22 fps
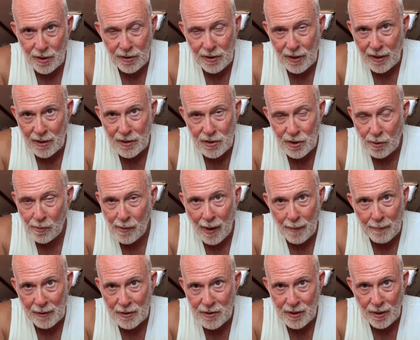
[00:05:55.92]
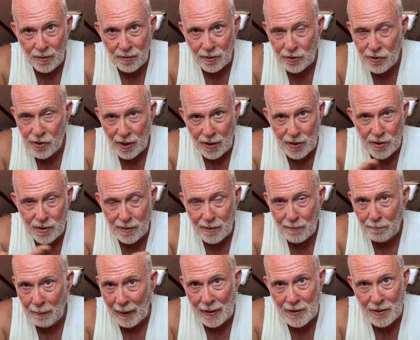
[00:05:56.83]
the ceramic seal just
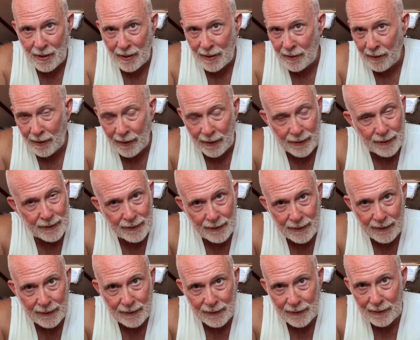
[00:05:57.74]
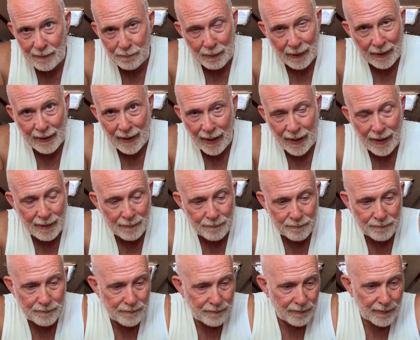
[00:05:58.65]
basically
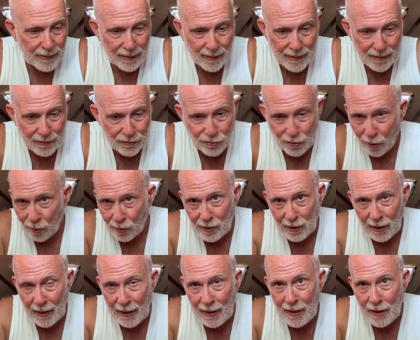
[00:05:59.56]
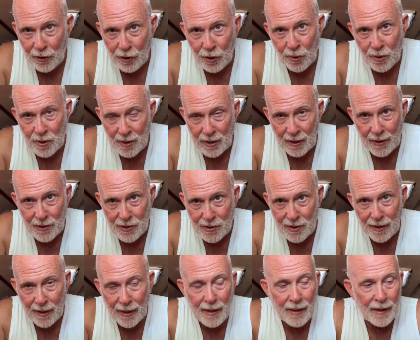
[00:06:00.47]
became totally
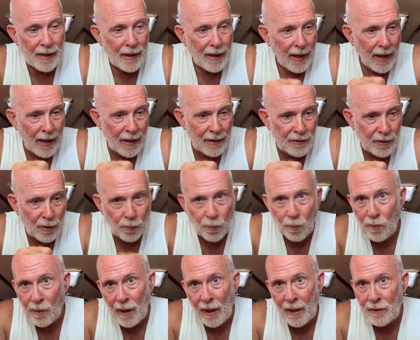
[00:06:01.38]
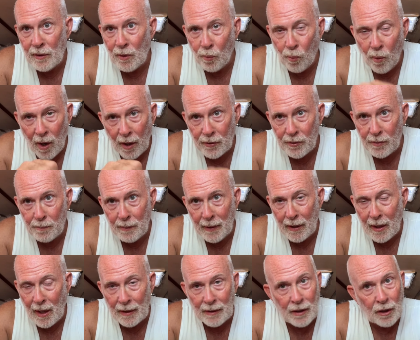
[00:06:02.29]
useless, and the water
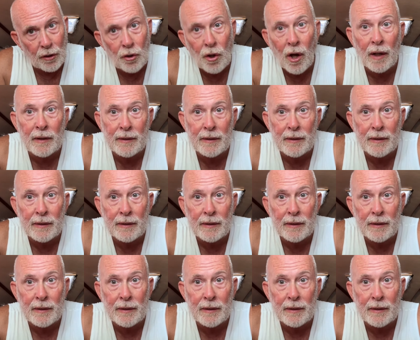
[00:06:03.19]
began to not